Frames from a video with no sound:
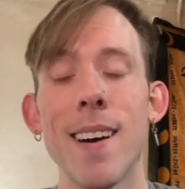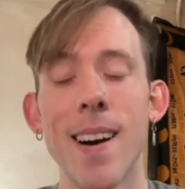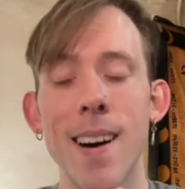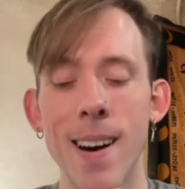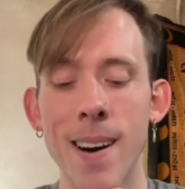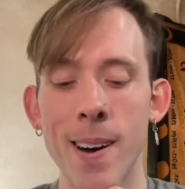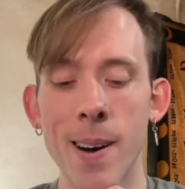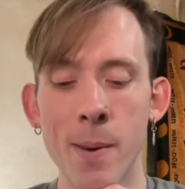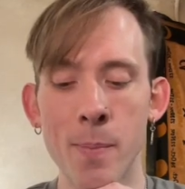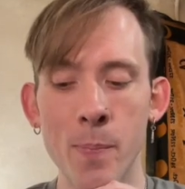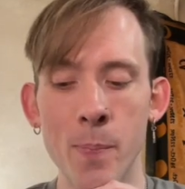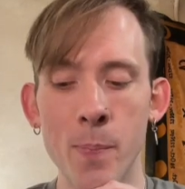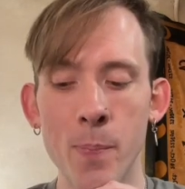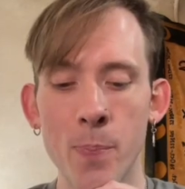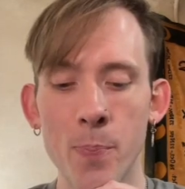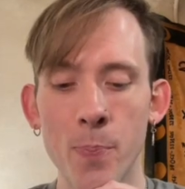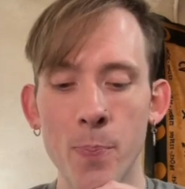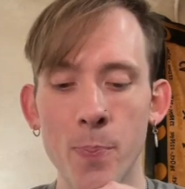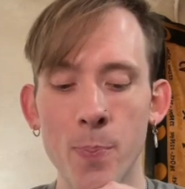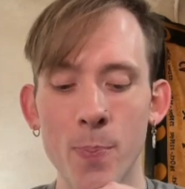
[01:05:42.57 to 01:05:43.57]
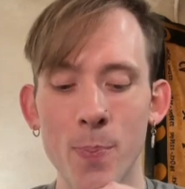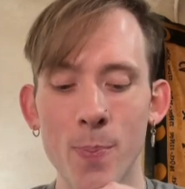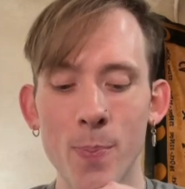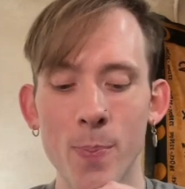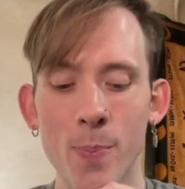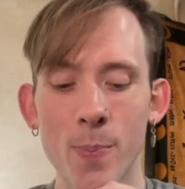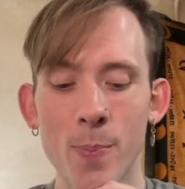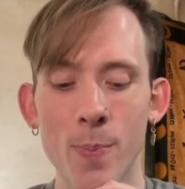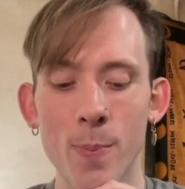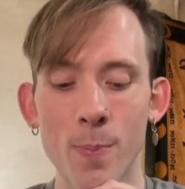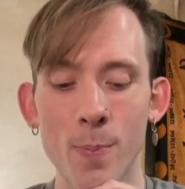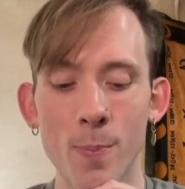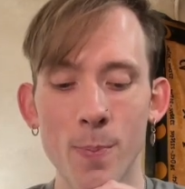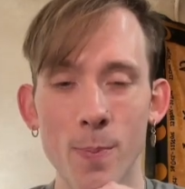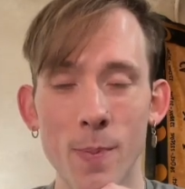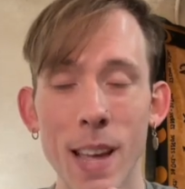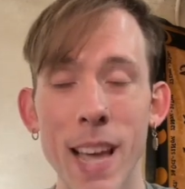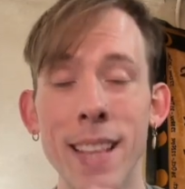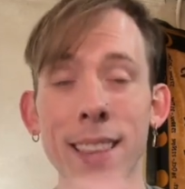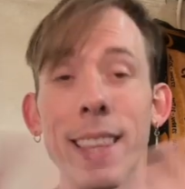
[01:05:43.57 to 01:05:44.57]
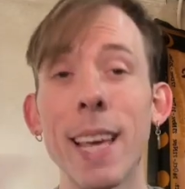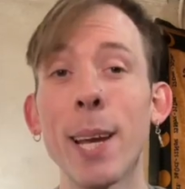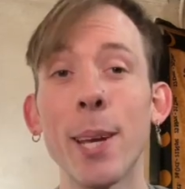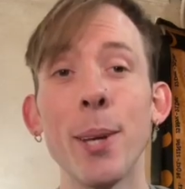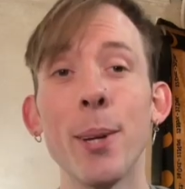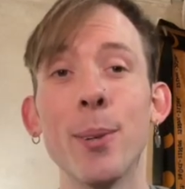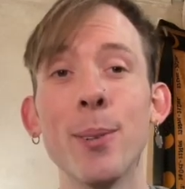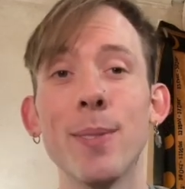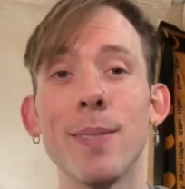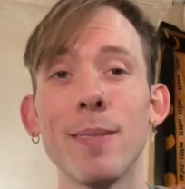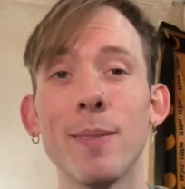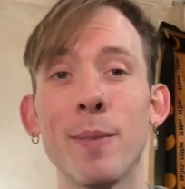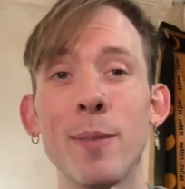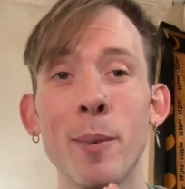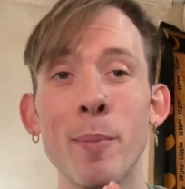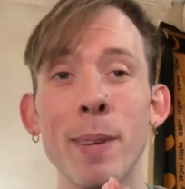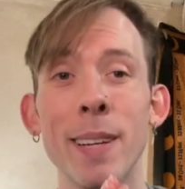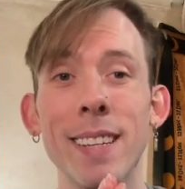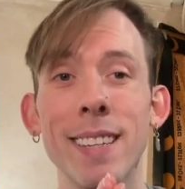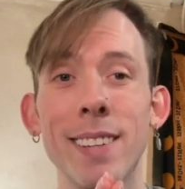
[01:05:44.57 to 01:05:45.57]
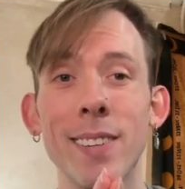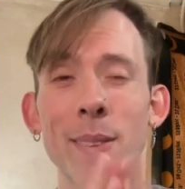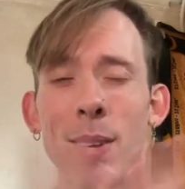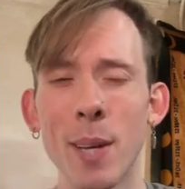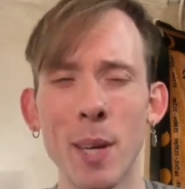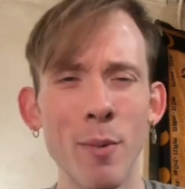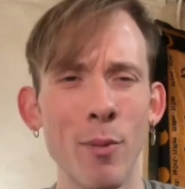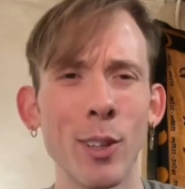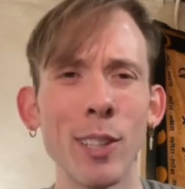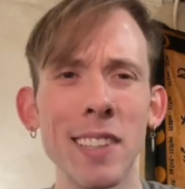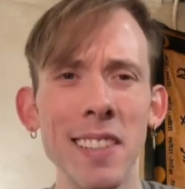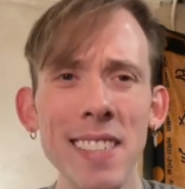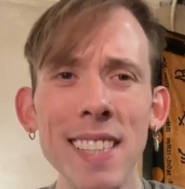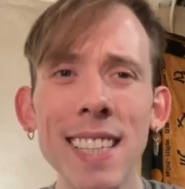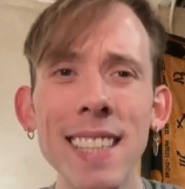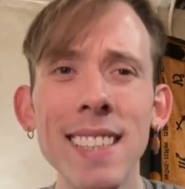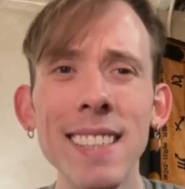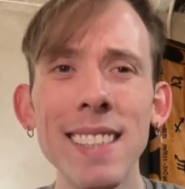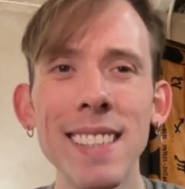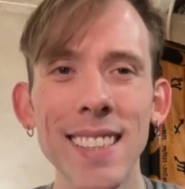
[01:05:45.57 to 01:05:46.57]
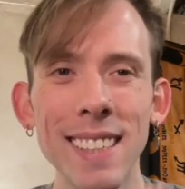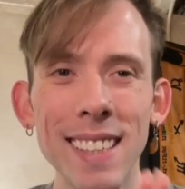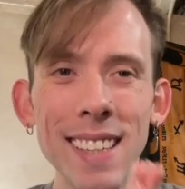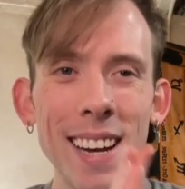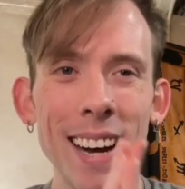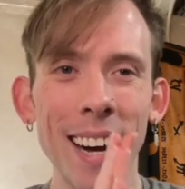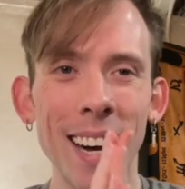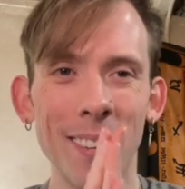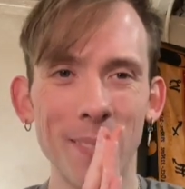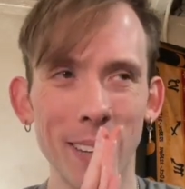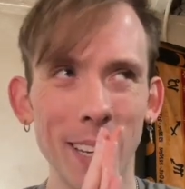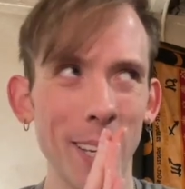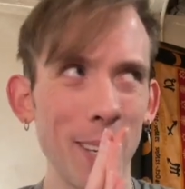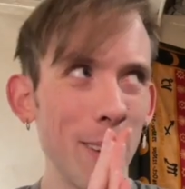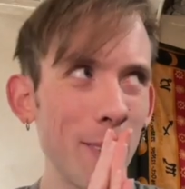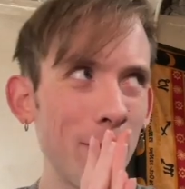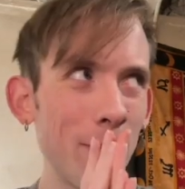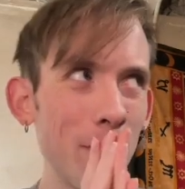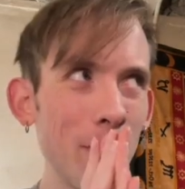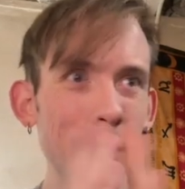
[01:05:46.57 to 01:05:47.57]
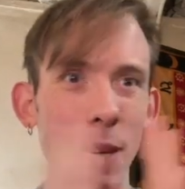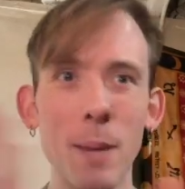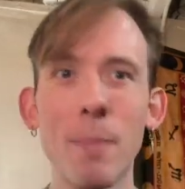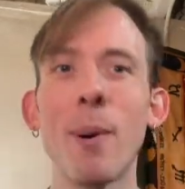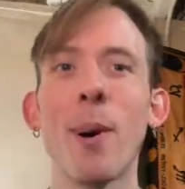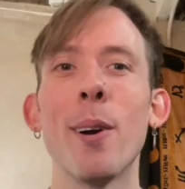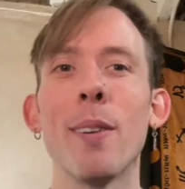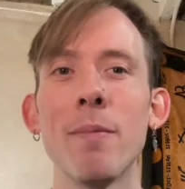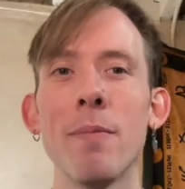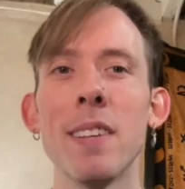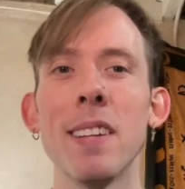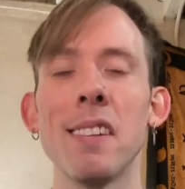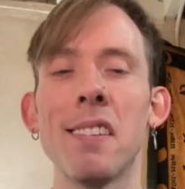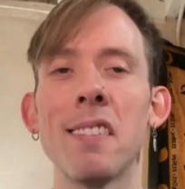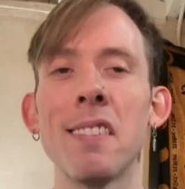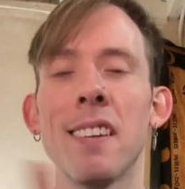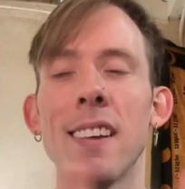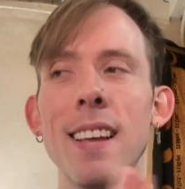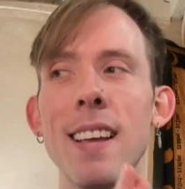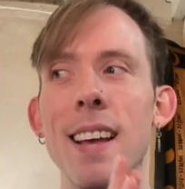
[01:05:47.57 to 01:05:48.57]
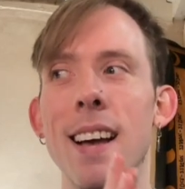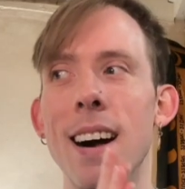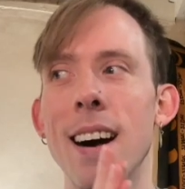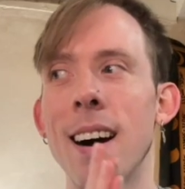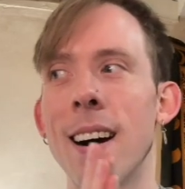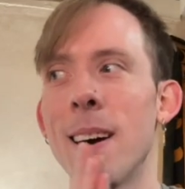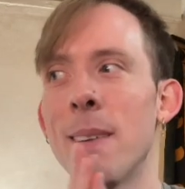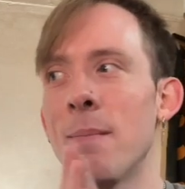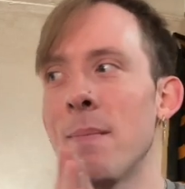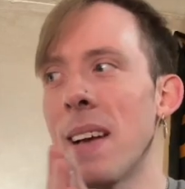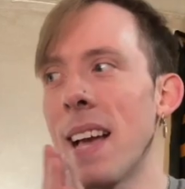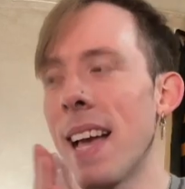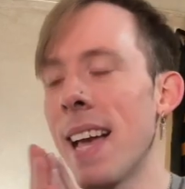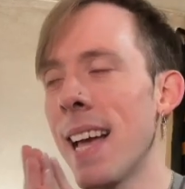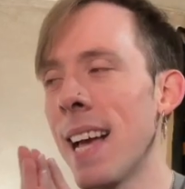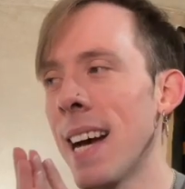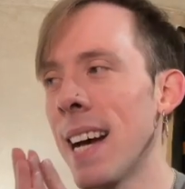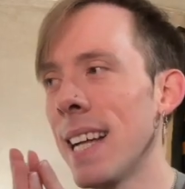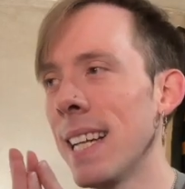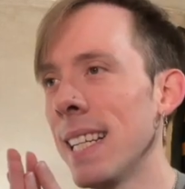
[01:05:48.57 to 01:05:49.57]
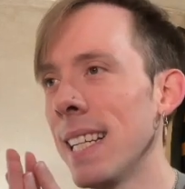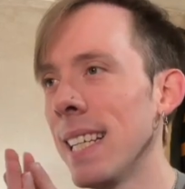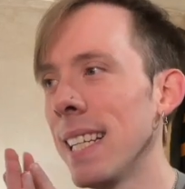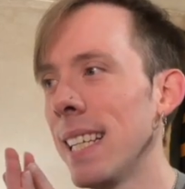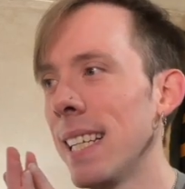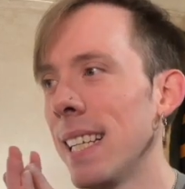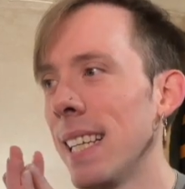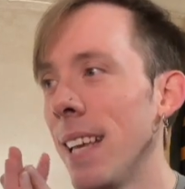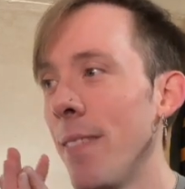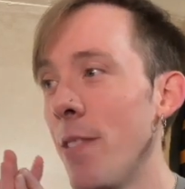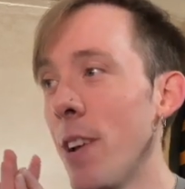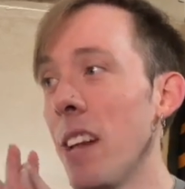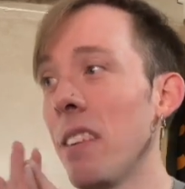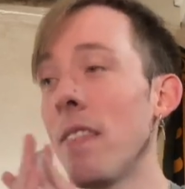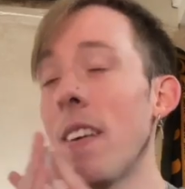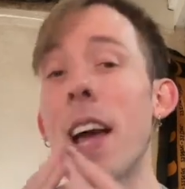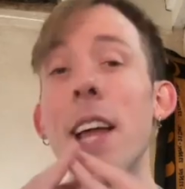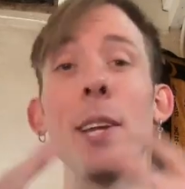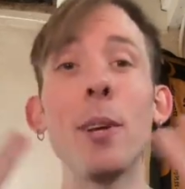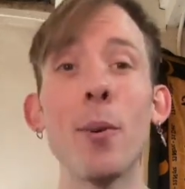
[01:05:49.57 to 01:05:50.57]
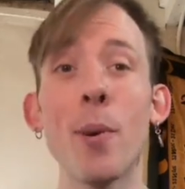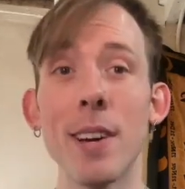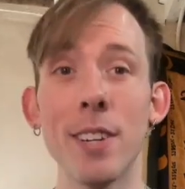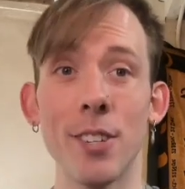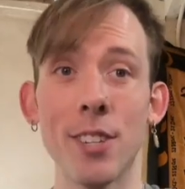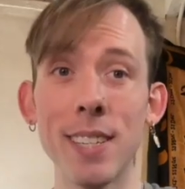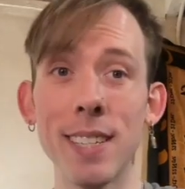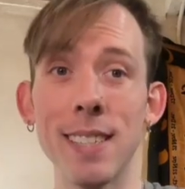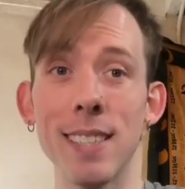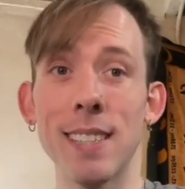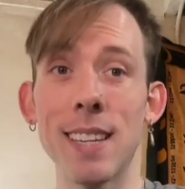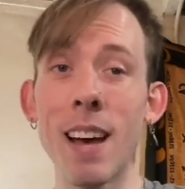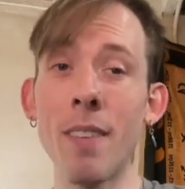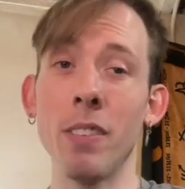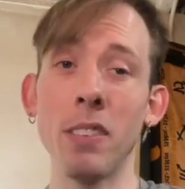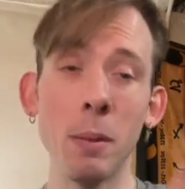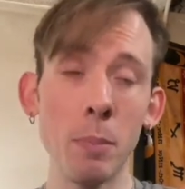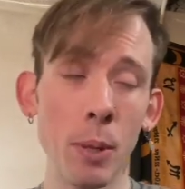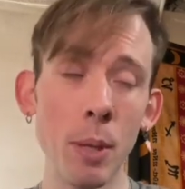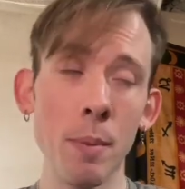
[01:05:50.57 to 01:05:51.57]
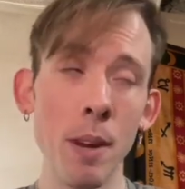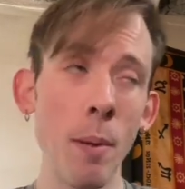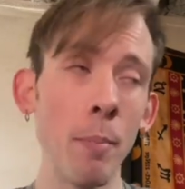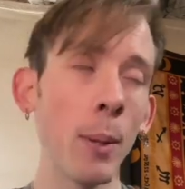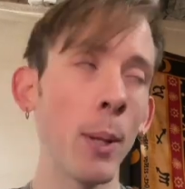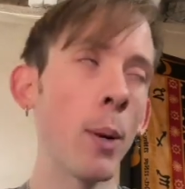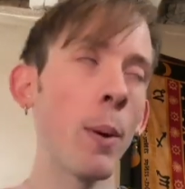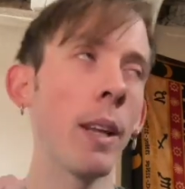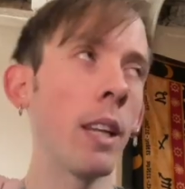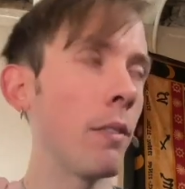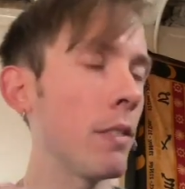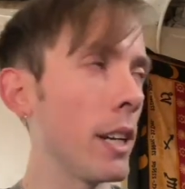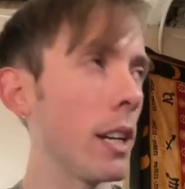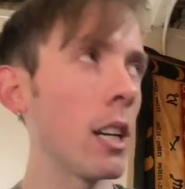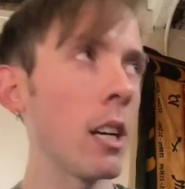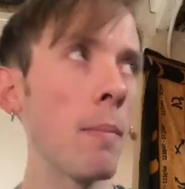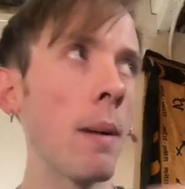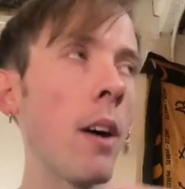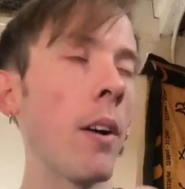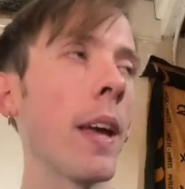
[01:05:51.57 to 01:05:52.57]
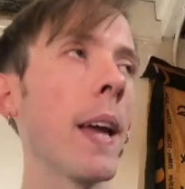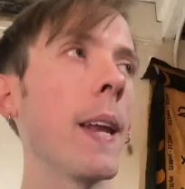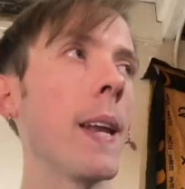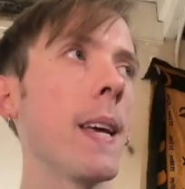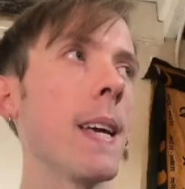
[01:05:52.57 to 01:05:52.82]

And thank you for being here. Thank you for listening. Thank you for being a part of this. And if you guys have any questions, obviously put them down below. I'd love to hear about it.